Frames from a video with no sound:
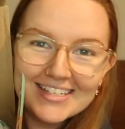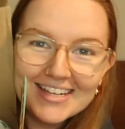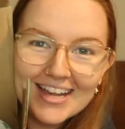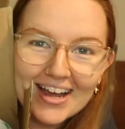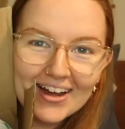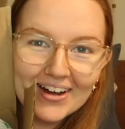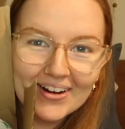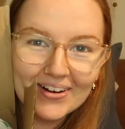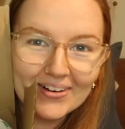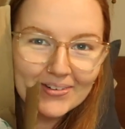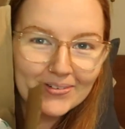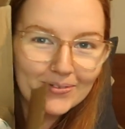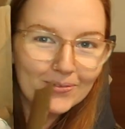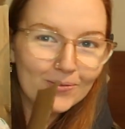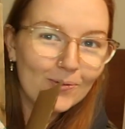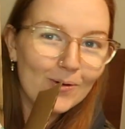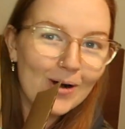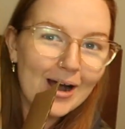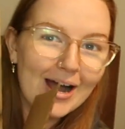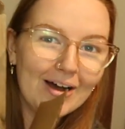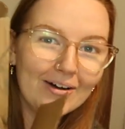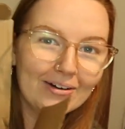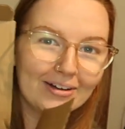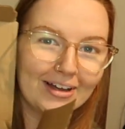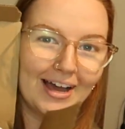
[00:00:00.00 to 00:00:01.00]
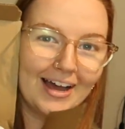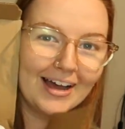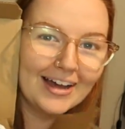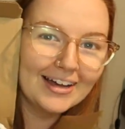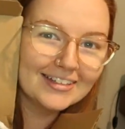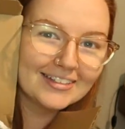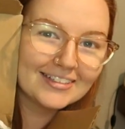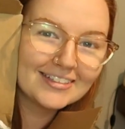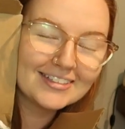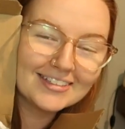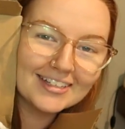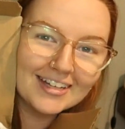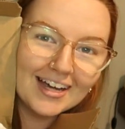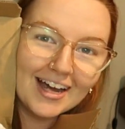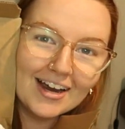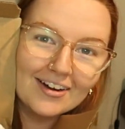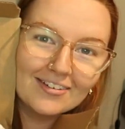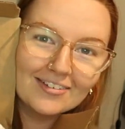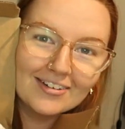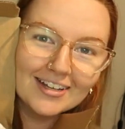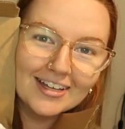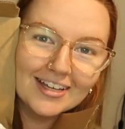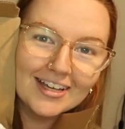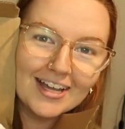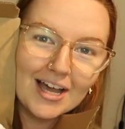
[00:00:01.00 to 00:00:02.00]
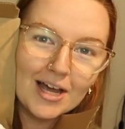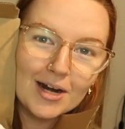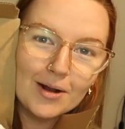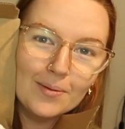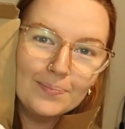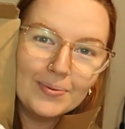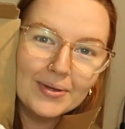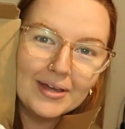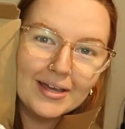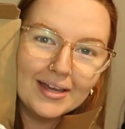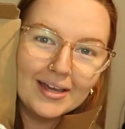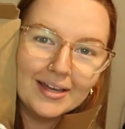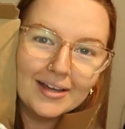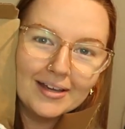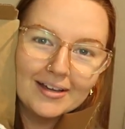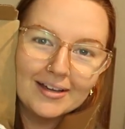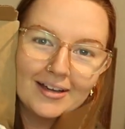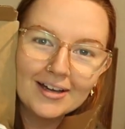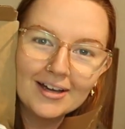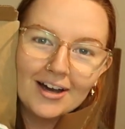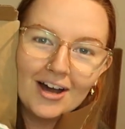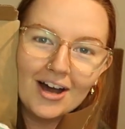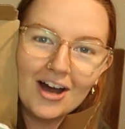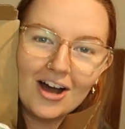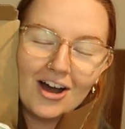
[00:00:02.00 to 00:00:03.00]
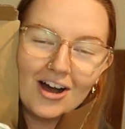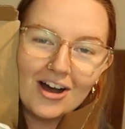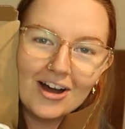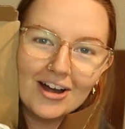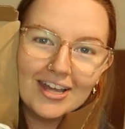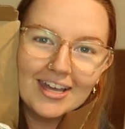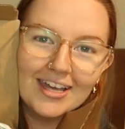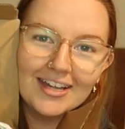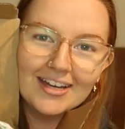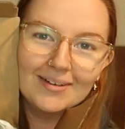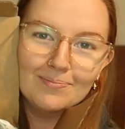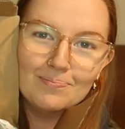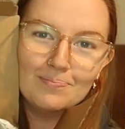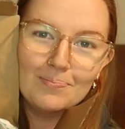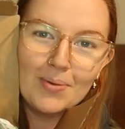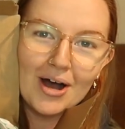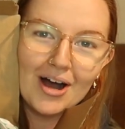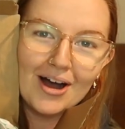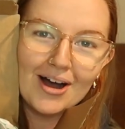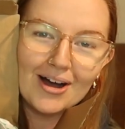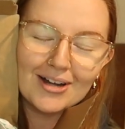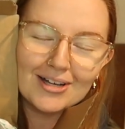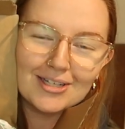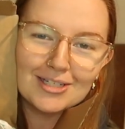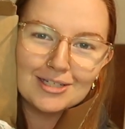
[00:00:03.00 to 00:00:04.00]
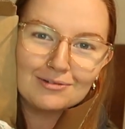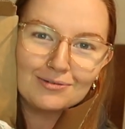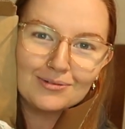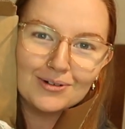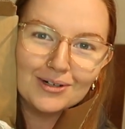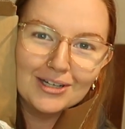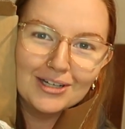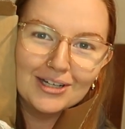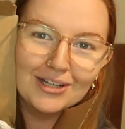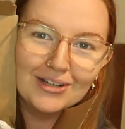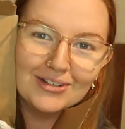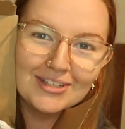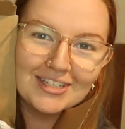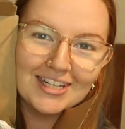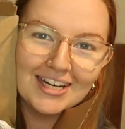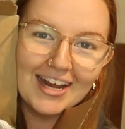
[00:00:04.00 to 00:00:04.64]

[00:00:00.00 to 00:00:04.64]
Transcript: So, wow guys, I really got a big honkin' box for you